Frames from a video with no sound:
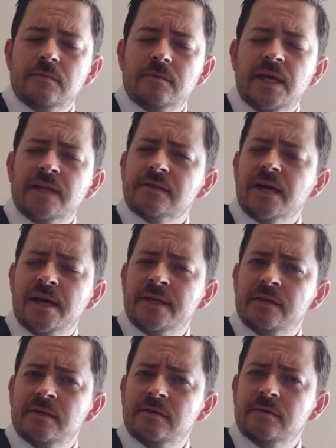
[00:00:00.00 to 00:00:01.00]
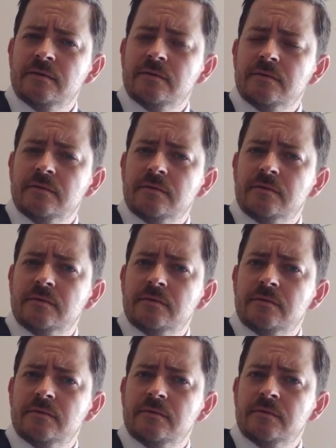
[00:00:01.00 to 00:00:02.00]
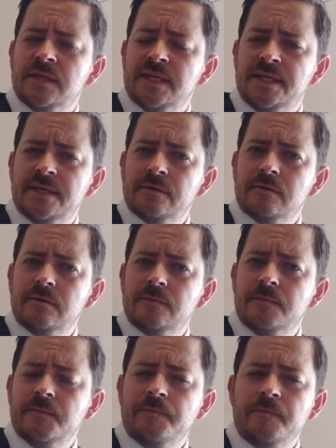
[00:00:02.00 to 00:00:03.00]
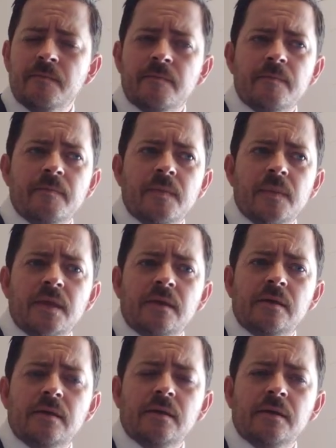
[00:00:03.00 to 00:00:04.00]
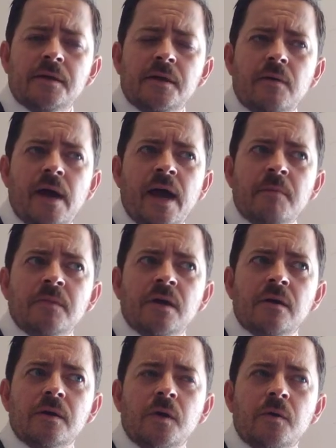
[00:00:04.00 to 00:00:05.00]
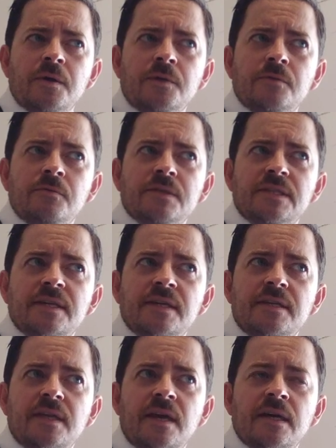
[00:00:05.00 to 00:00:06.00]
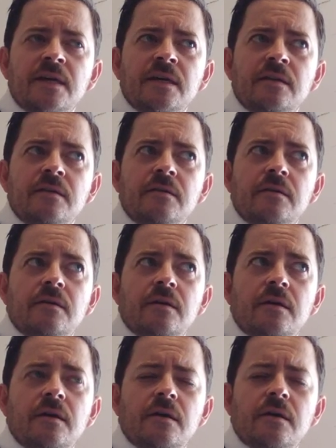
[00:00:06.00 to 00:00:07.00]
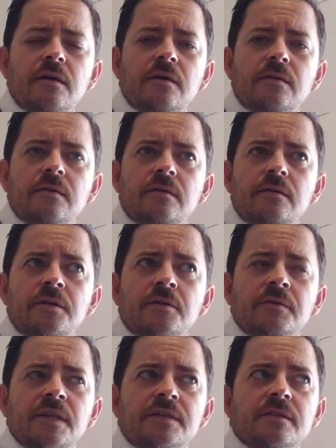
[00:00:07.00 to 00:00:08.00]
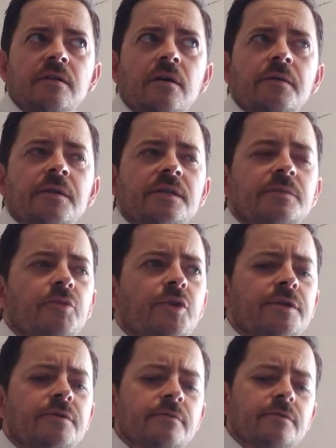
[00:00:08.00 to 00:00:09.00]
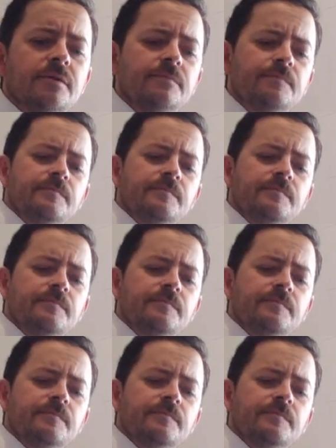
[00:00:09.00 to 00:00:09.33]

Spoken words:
that's kind of the deal. I'm not going to sit and listen to all these preachers